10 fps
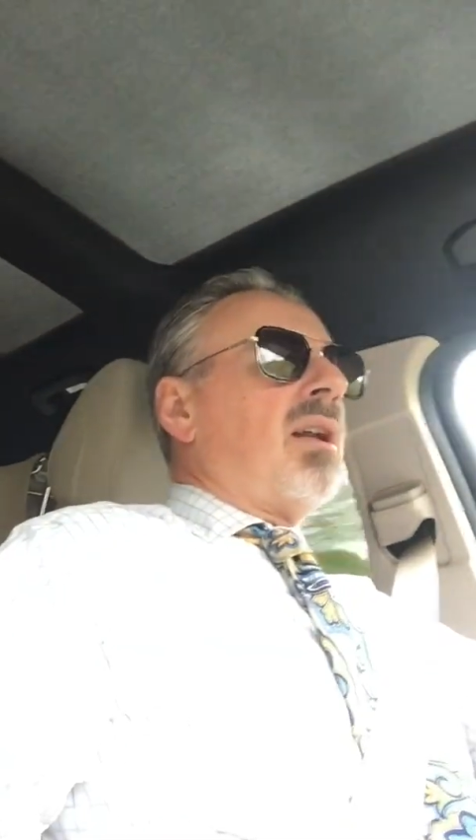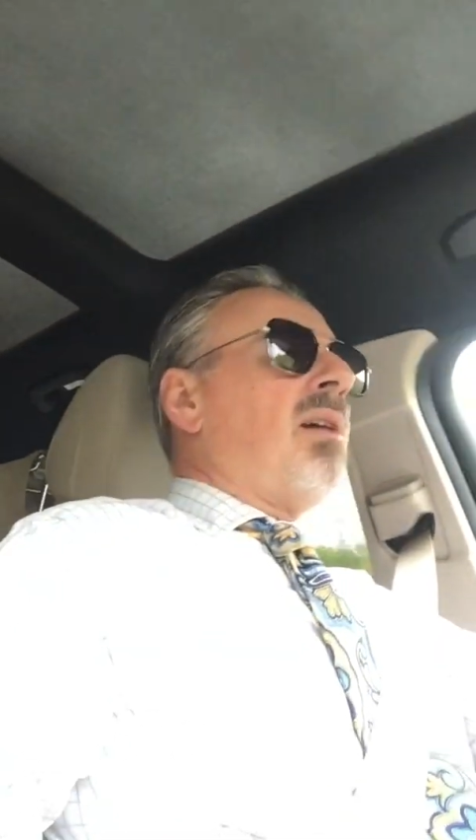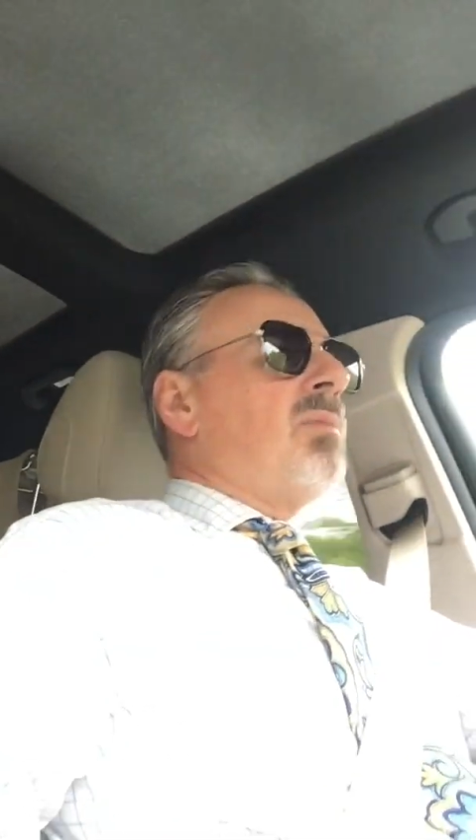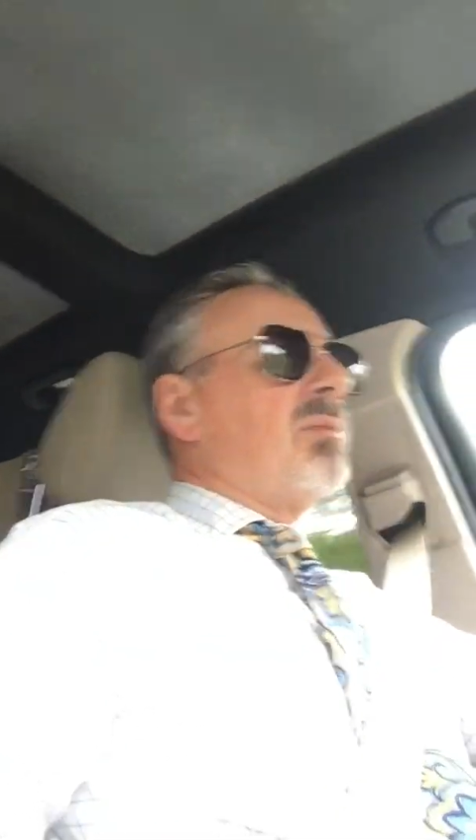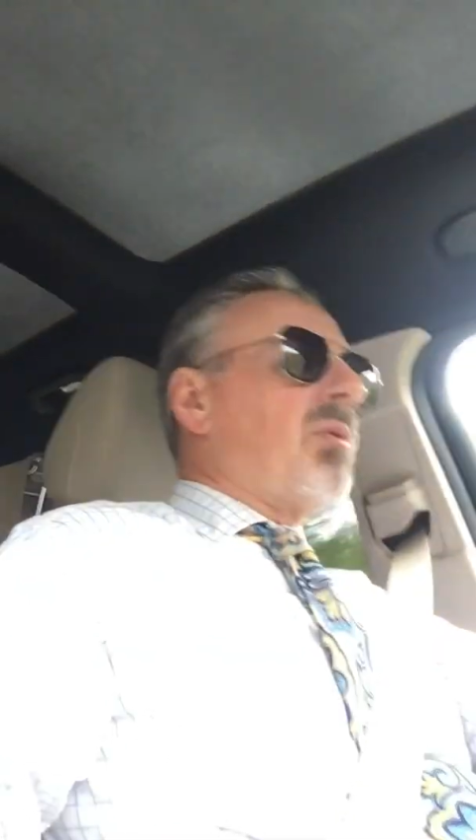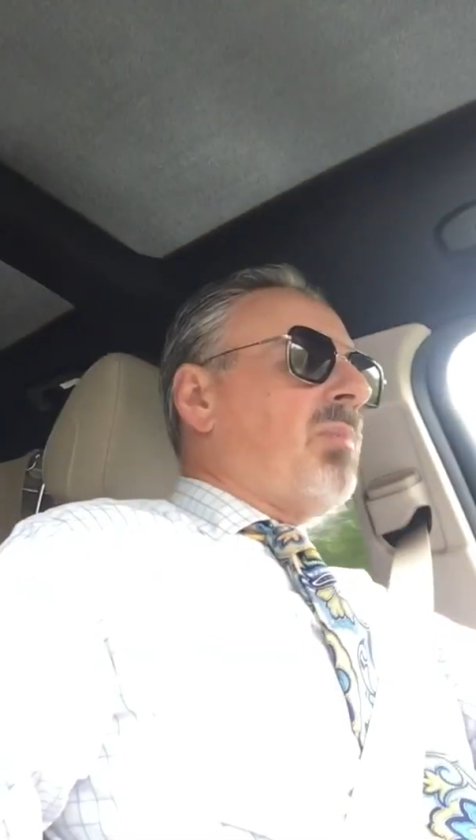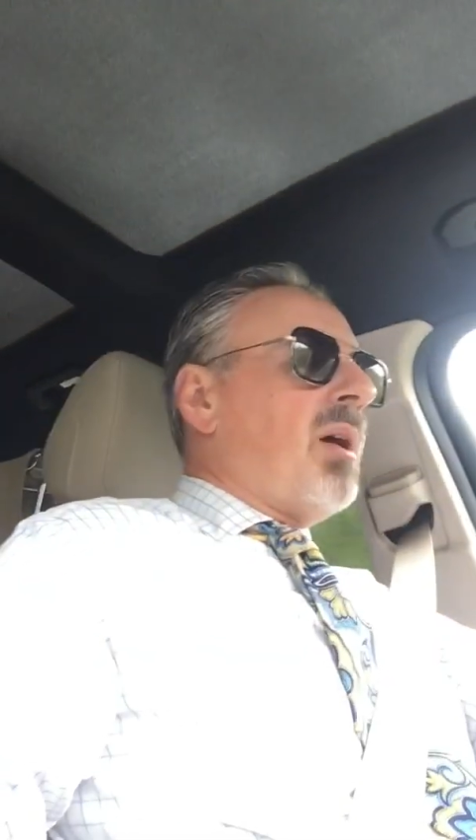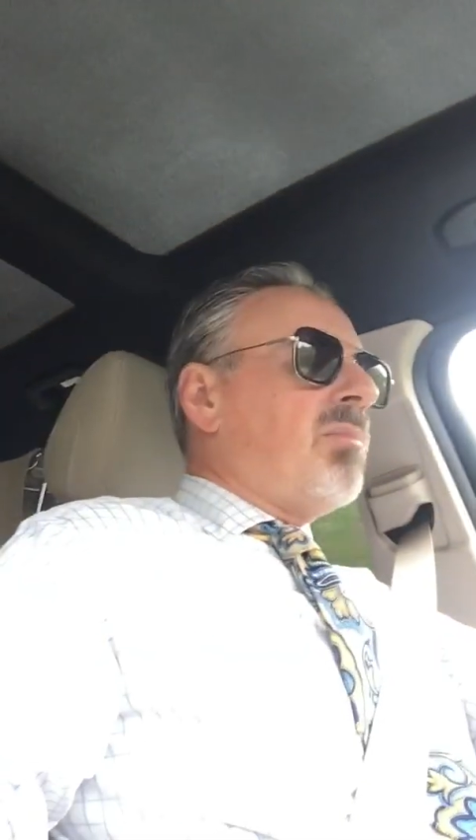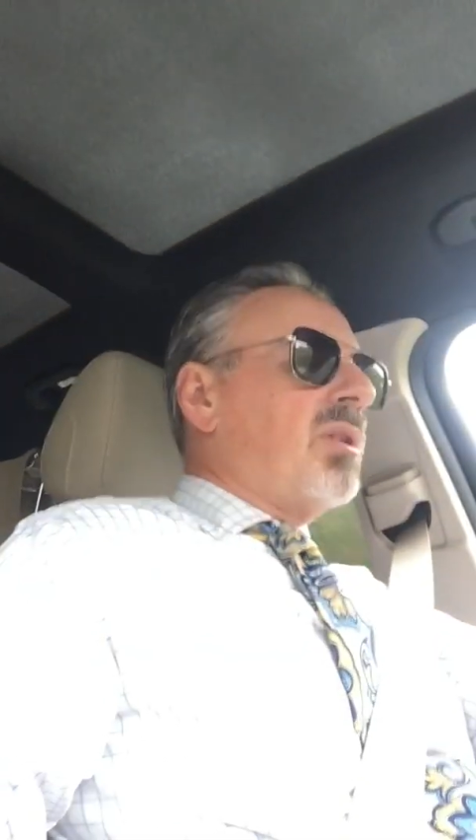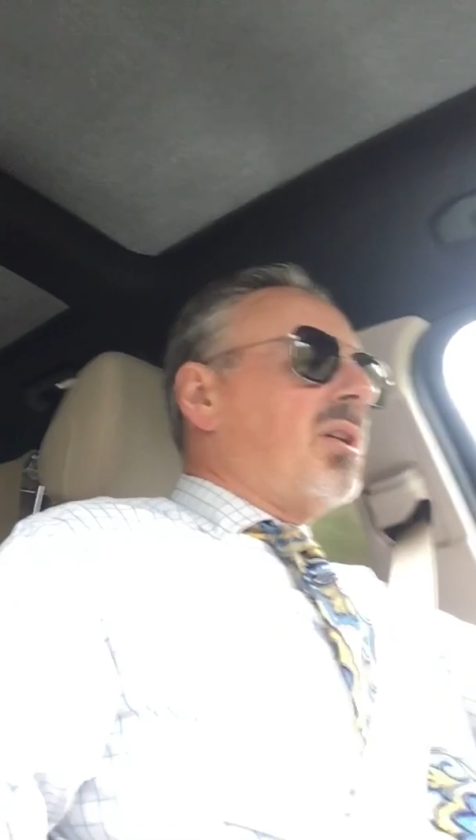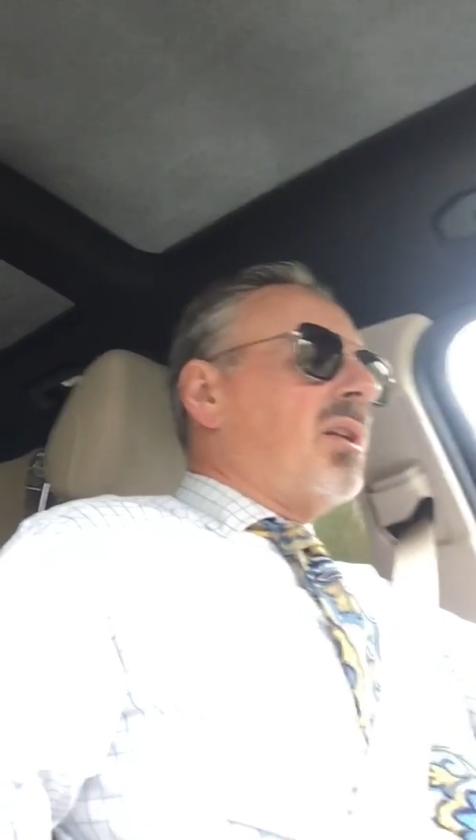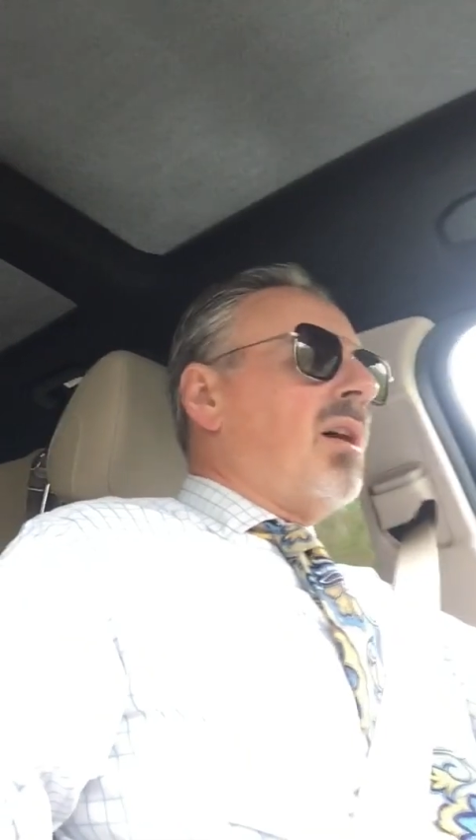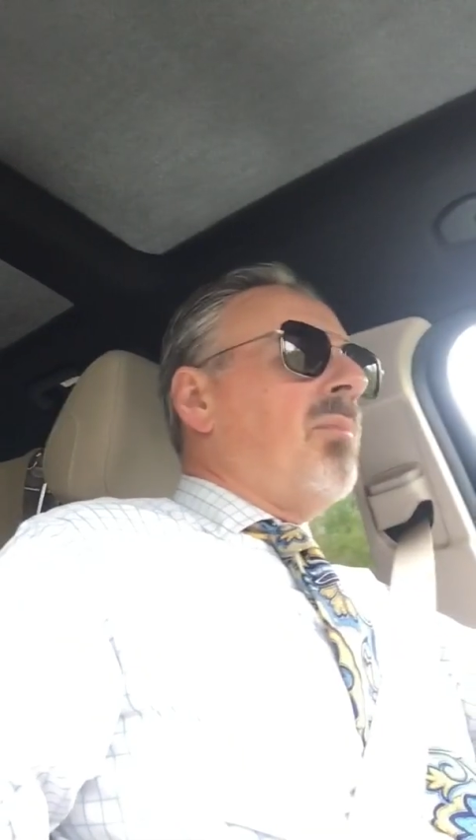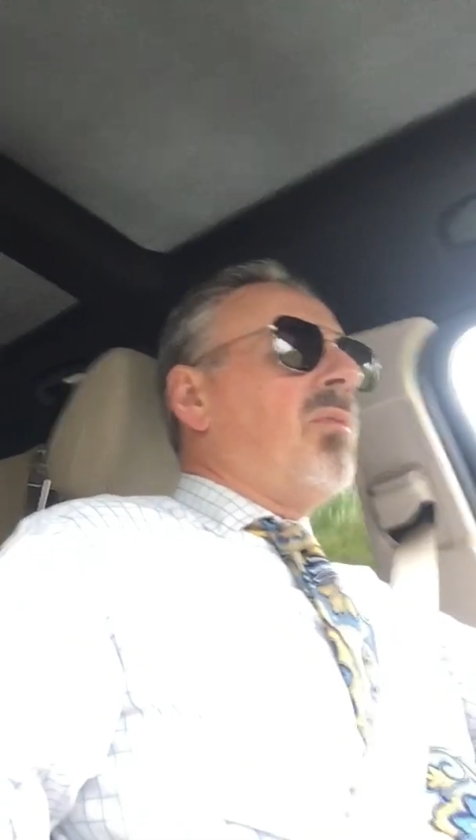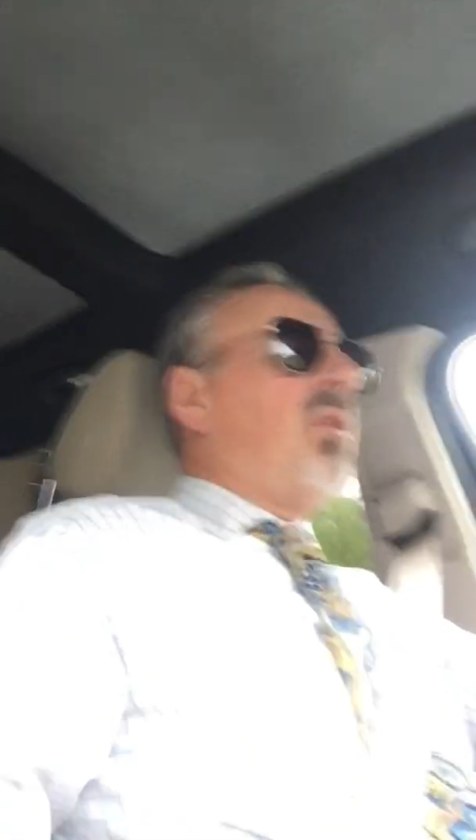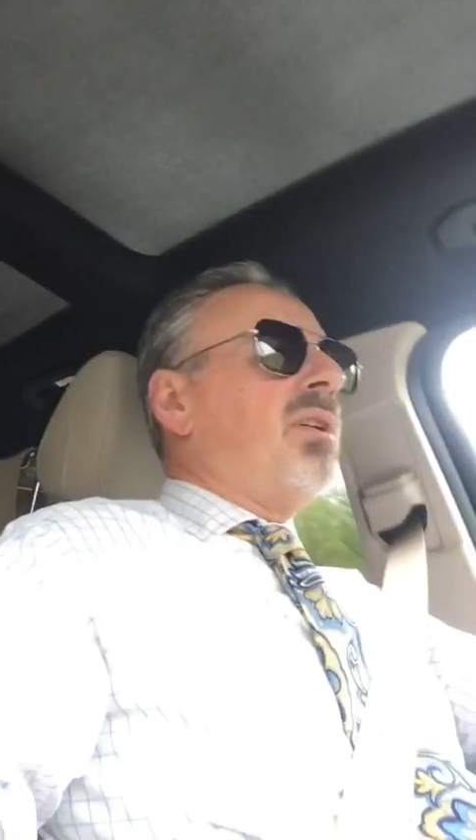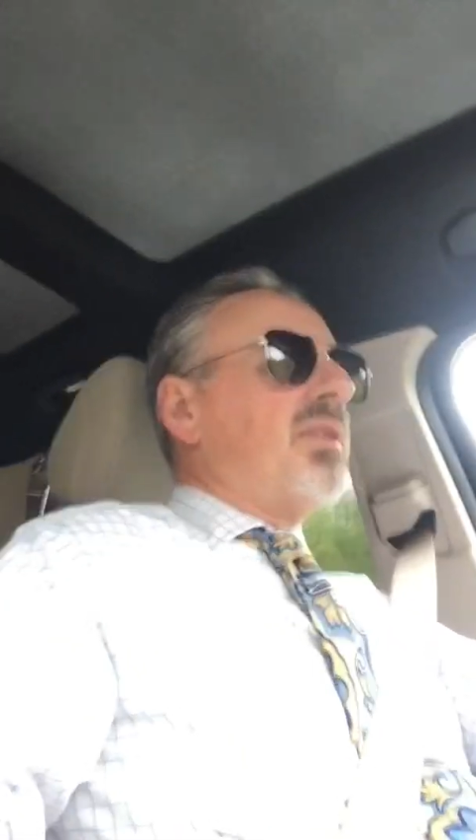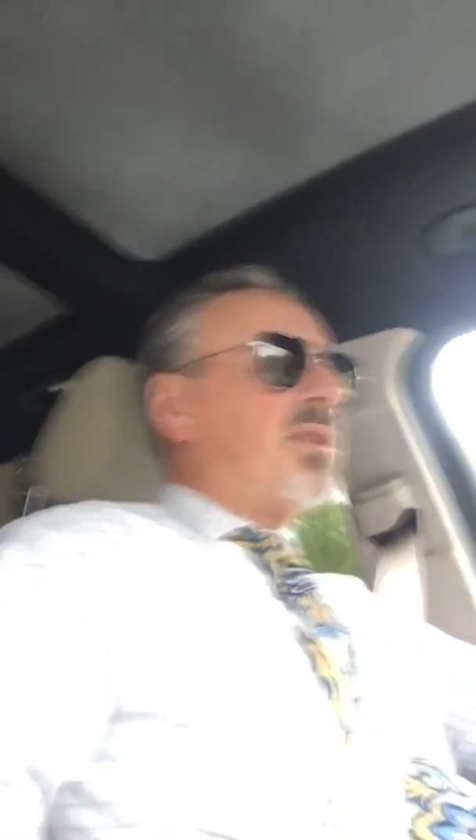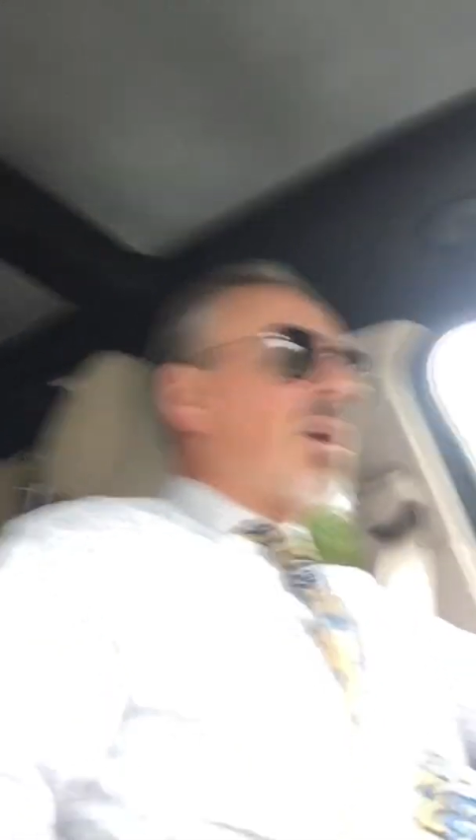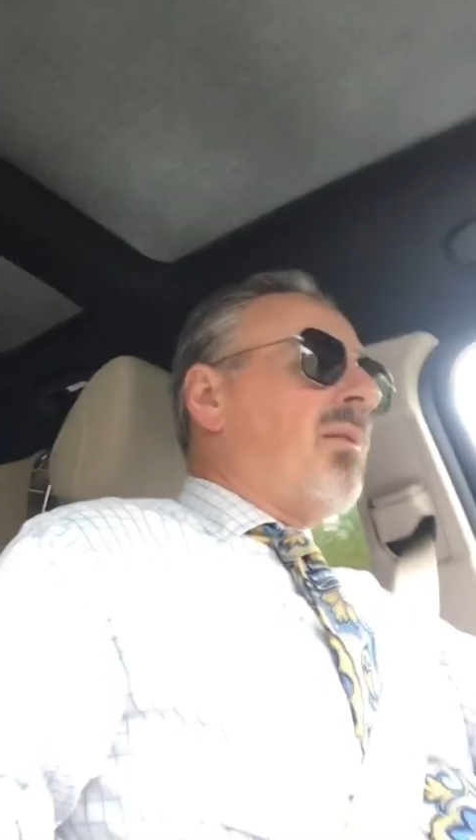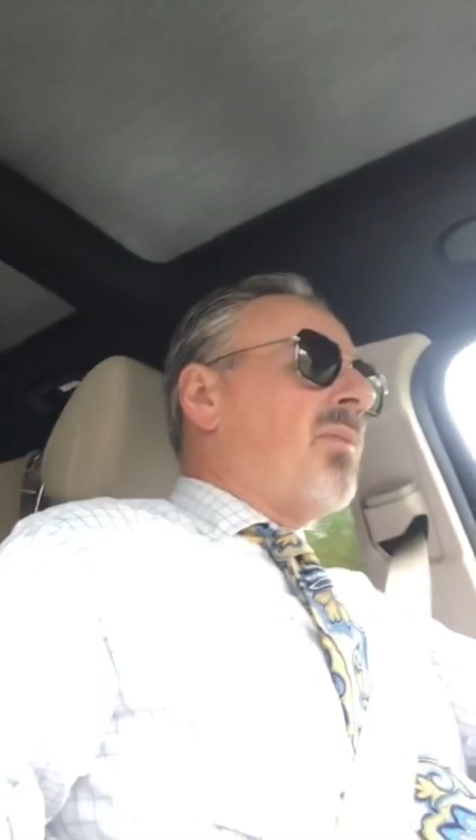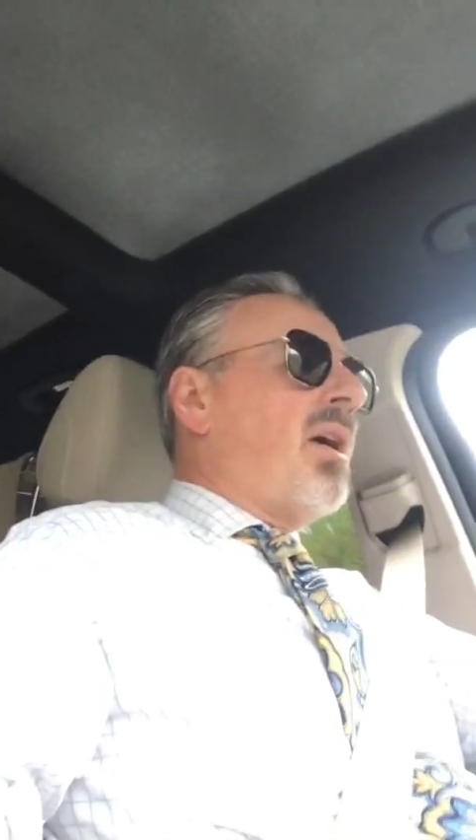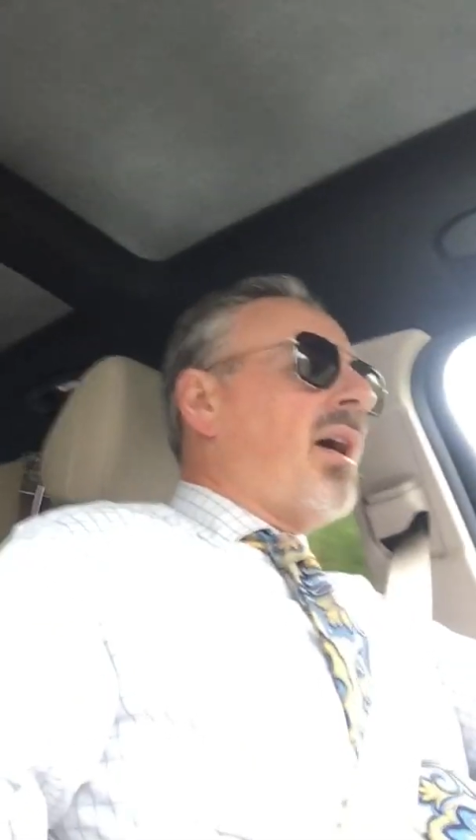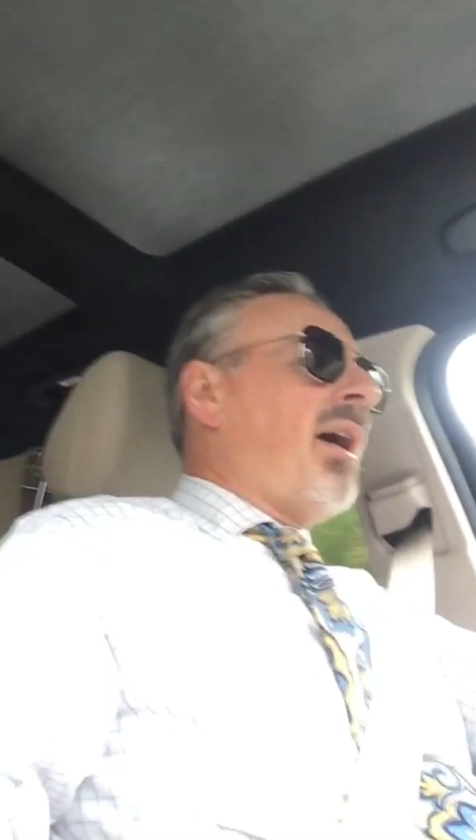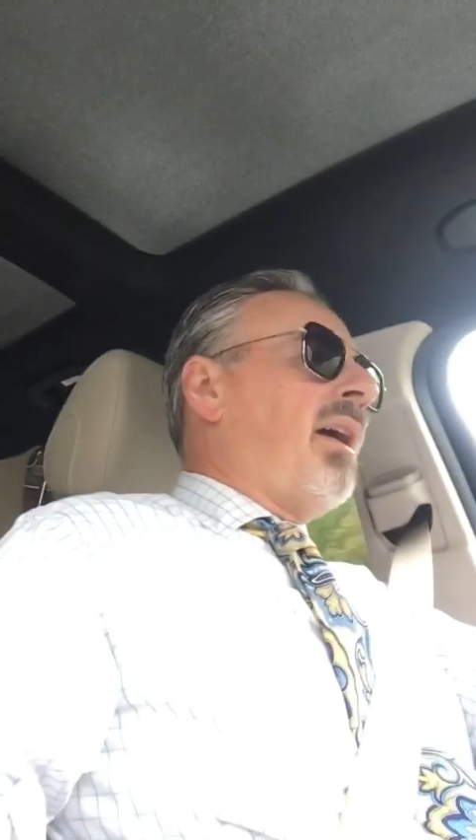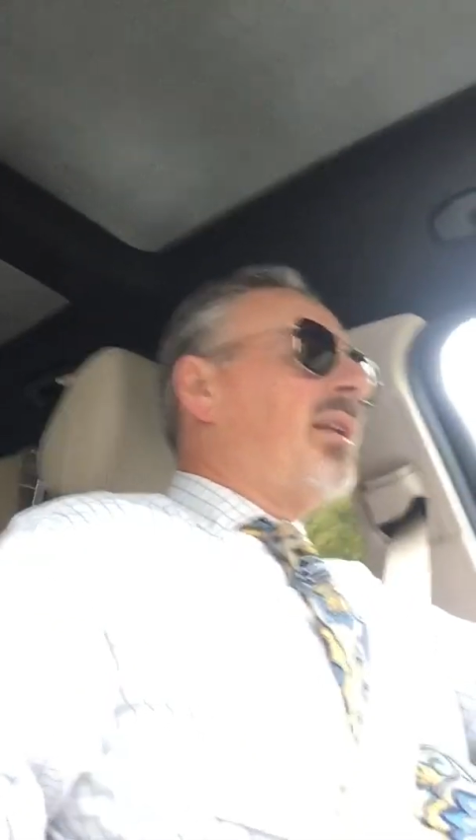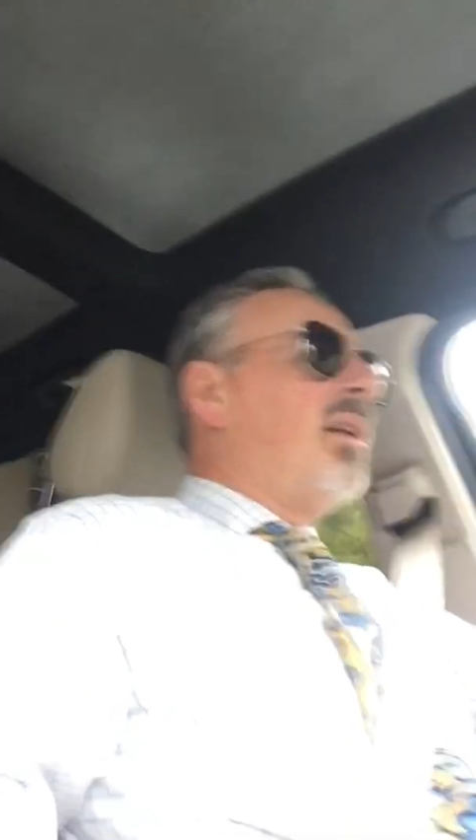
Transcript: I'm a Republican, I'm this, I'm that.